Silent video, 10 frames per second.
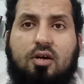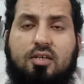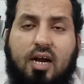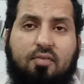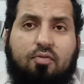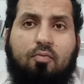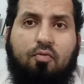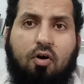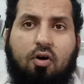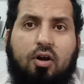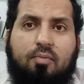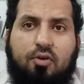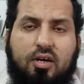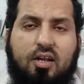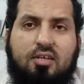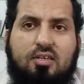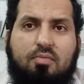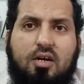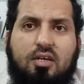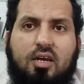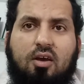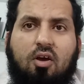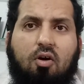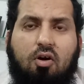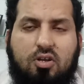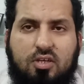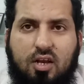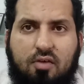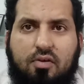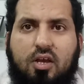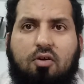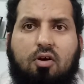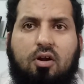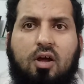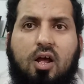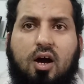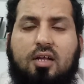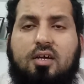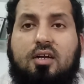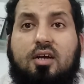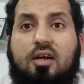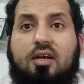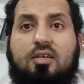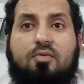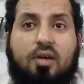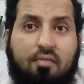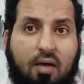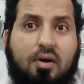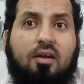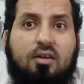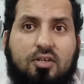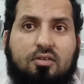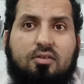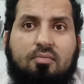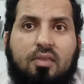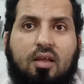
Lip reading: aside from war and political instability or slavery or other, is environmental reasons.